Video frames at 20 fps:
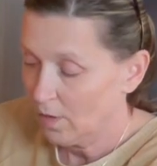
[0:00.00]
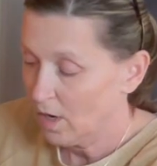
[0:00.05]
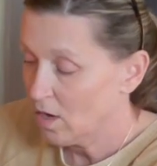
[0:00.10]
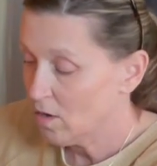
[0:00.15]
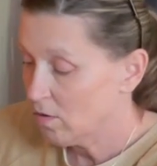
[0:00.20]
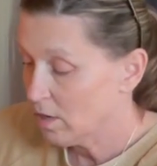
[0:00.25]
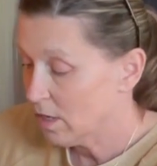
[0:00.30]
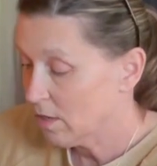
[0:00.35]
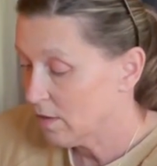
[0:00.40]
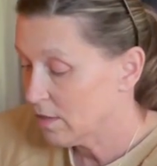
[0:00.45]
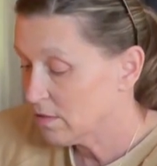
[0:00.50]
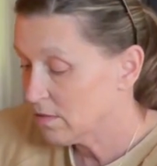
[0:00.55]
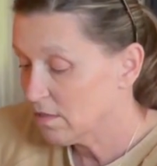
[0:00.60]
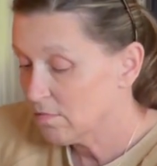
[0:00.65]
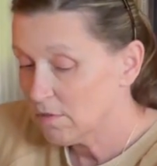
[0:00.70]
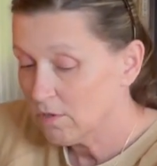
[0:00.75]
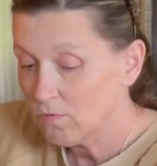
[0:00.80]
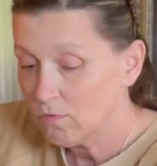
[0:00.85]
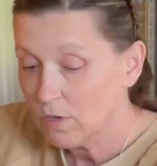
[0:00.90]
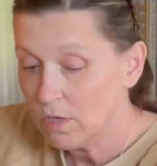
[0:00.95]
Oh yeah, that's
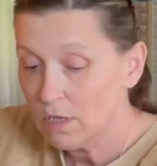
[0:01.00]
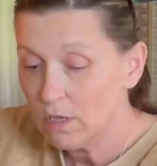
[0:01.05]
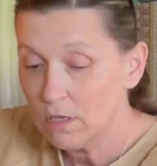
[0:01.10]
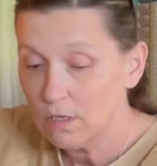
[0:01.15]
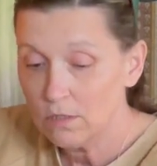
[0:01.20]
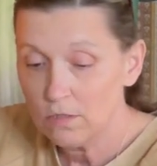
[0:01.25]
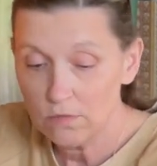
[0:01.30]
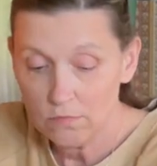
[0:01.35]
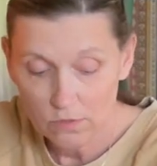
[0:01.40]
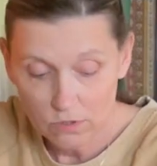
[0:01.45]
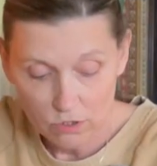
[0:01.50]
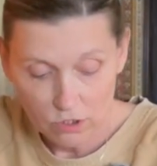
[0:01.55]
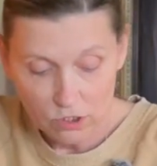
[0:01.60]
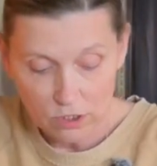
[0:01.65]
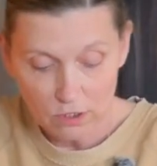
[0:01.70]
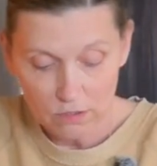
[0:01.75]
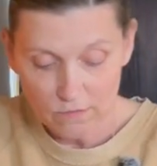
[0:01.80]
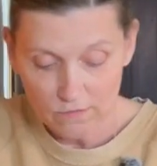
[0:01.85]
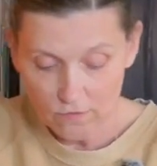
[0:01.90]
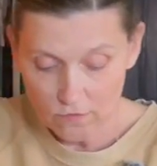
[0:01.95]
gonna be way too much
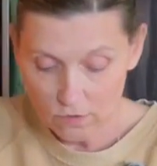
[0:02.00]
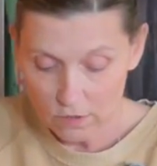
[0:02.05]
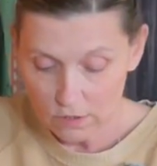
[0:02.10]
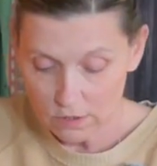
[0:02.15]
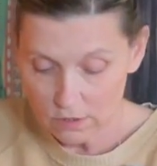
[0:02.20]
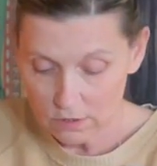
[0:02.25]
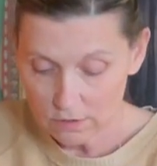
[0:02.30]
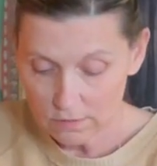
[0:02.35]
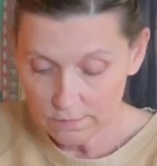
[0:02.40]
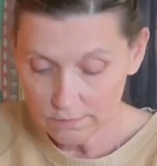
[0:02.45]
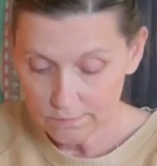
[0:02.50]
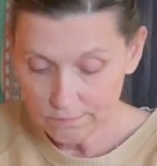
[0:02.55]
chicken for us.